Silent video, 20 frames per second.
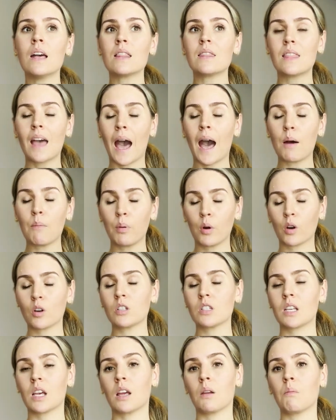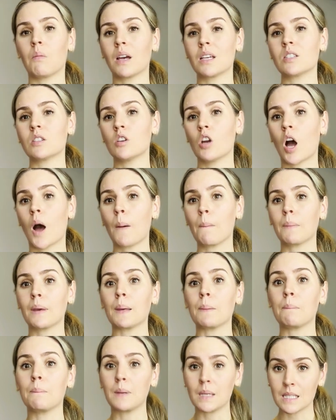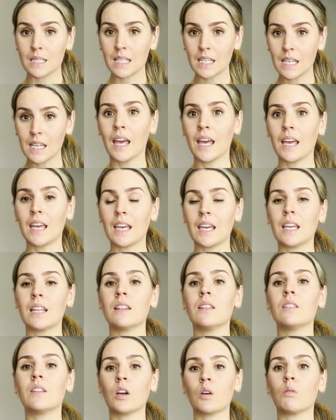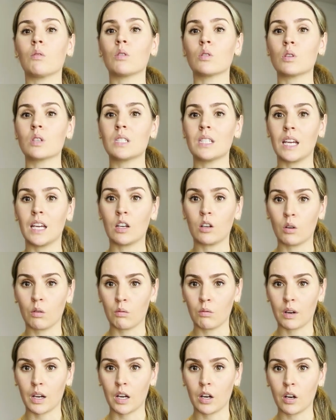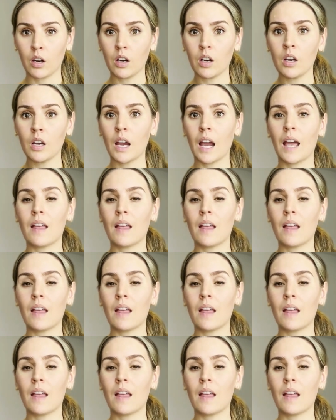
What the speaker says: that person must not be busy in their real estate career,